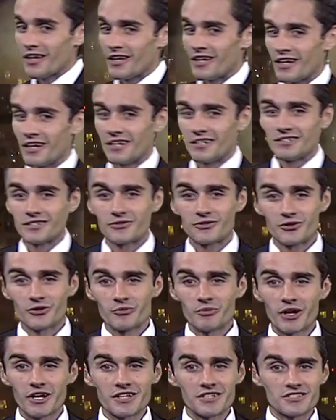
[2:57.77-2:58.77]
Definitely
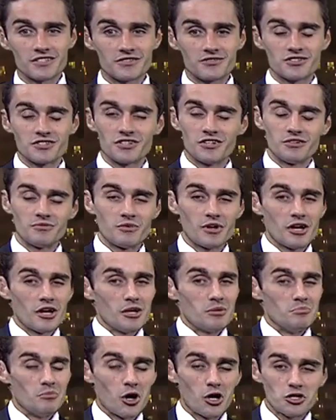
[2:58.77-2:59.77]
remind us of some
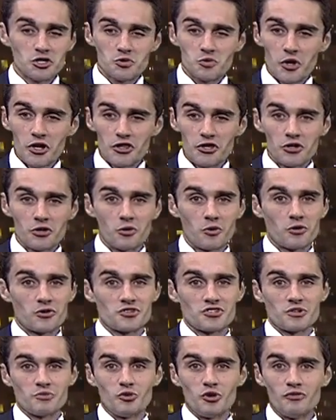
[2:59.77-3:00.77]
March weather or
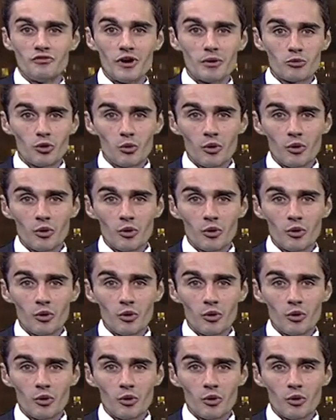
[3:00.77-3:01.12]
some November